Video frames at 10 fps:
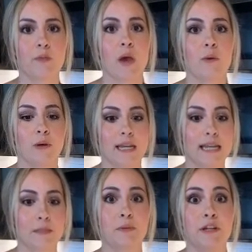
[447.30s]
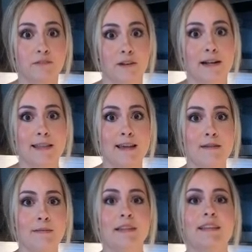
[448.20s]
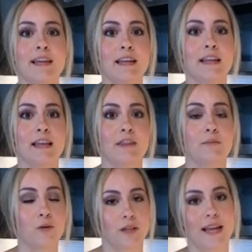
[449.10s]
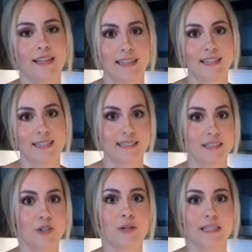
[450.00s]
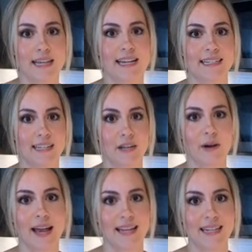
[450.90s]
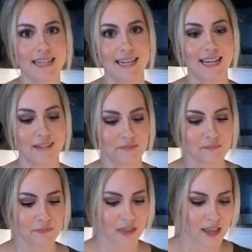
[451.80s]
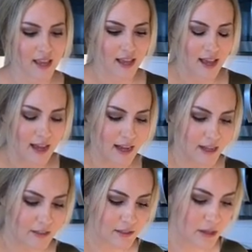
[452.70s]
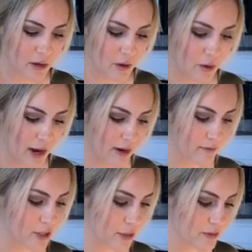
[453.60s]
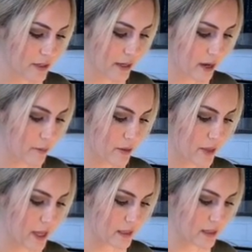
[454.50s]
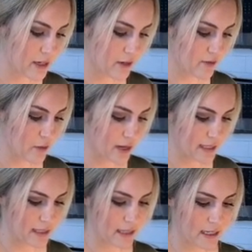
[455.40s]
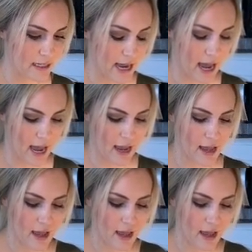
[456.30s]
When it gets put in front of them, then they're more likely to decide to go ahead and eat it. So I've chosen a couple things here for us today.